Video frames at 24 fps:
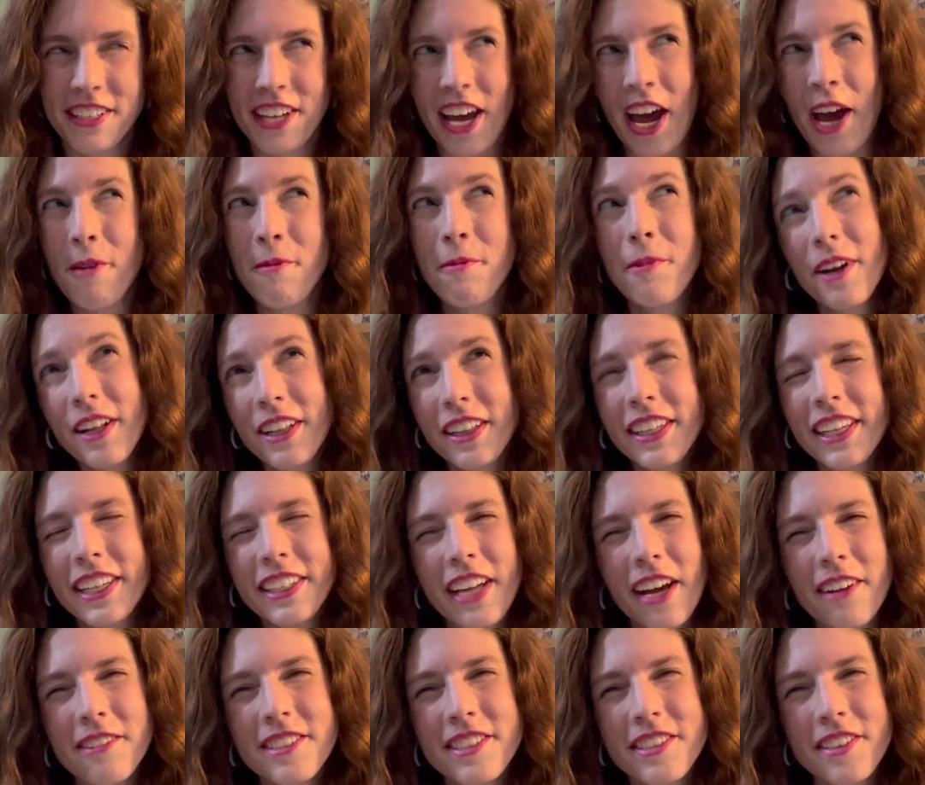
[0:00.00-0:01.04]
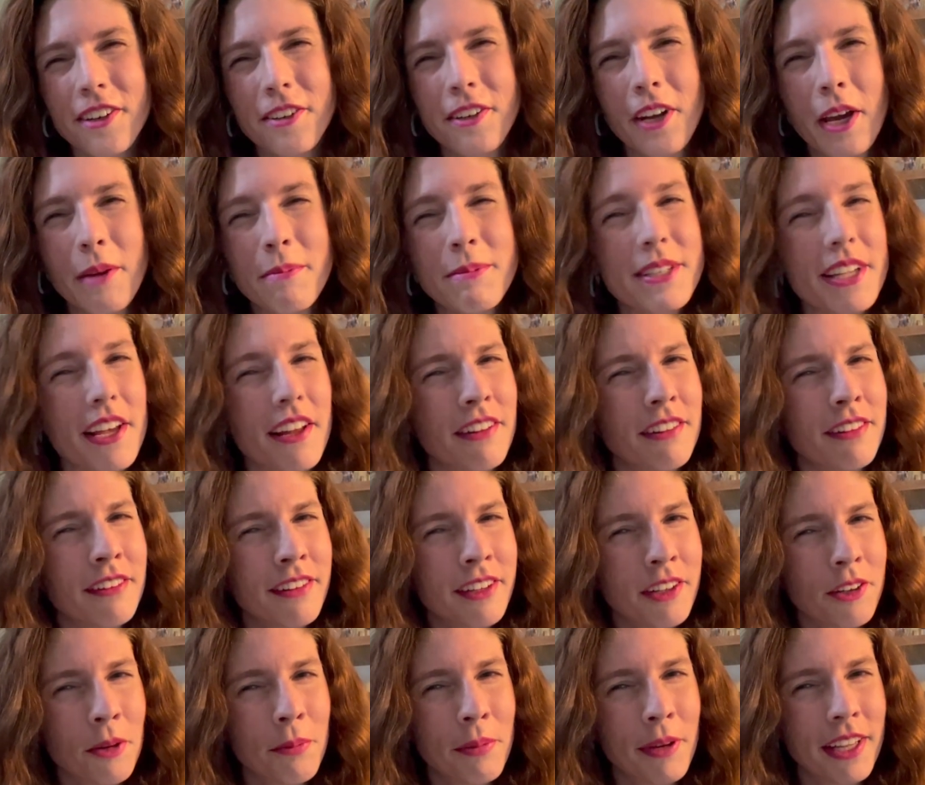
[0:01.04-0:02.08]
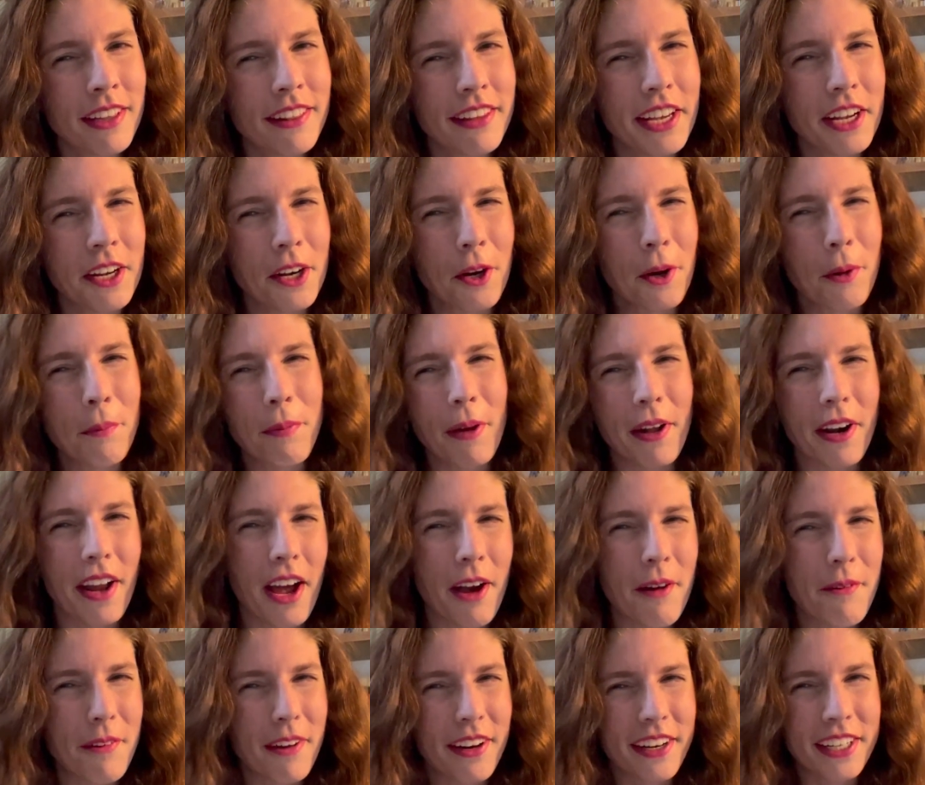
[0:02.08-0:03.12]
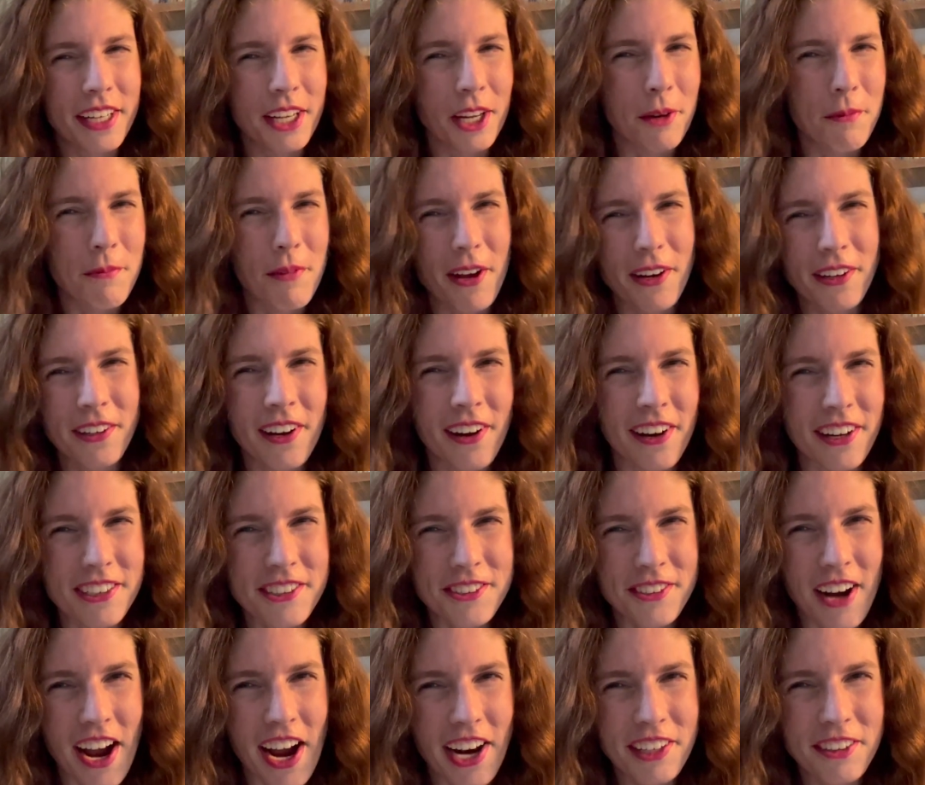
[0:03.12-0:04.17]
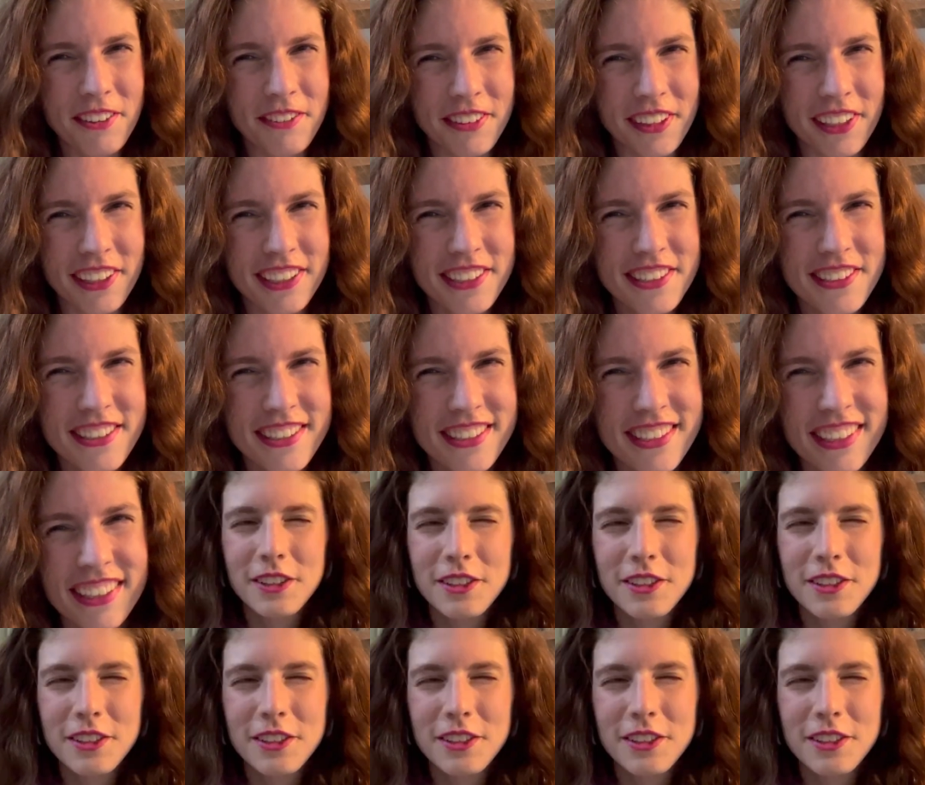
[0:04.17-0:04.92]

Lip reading: I will announce their names a little bit later, but I want to get them on contract first.